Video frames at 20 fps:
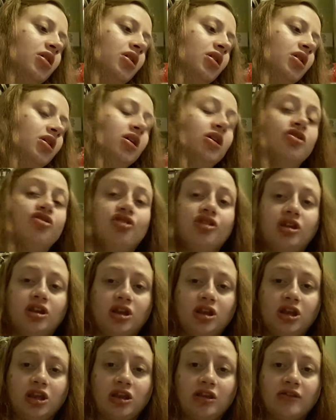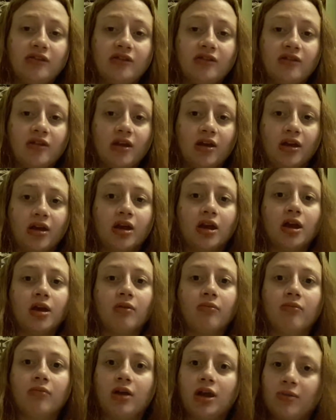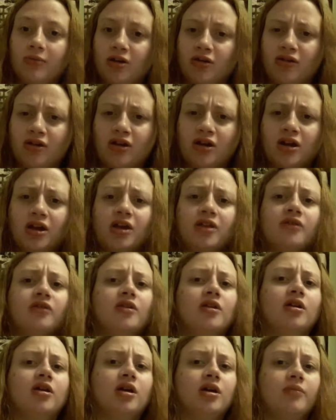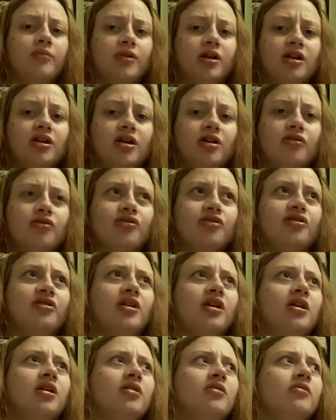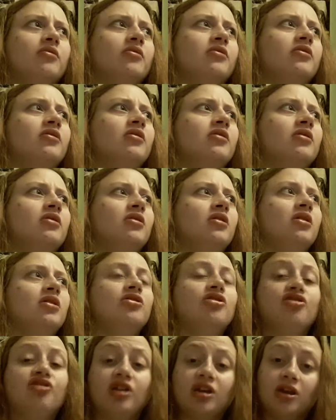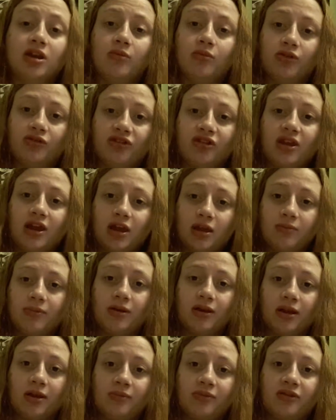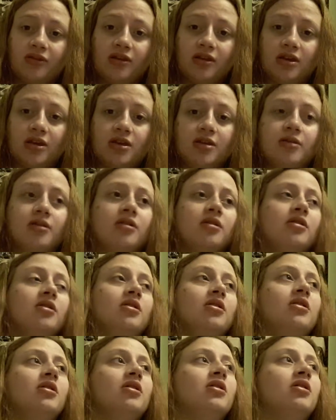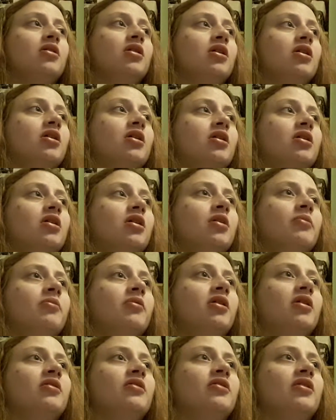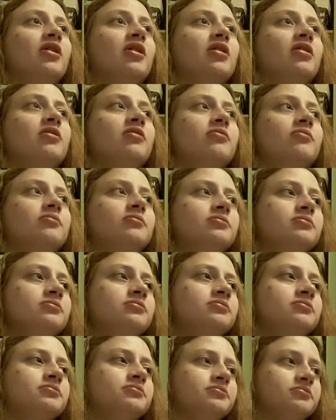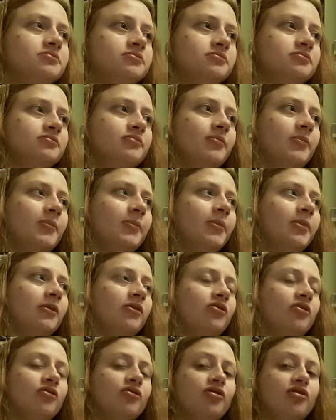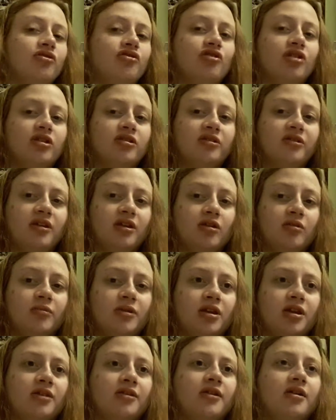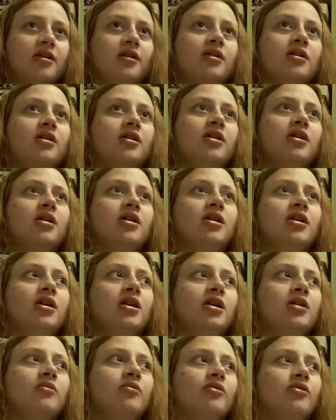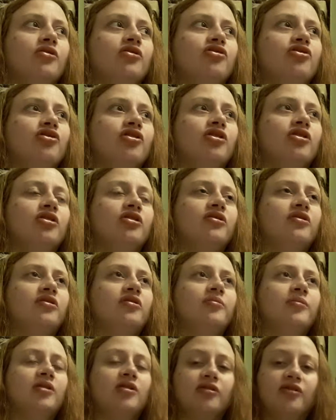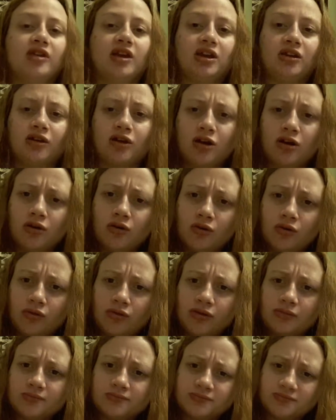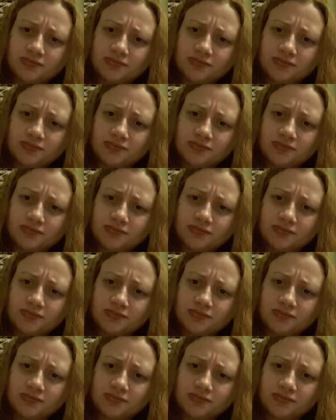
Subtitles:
EEGs, MRIs, brain ultrasounds to check it wasn't epilepsy. And then the doctors tried to tell me that it was just because he had a cold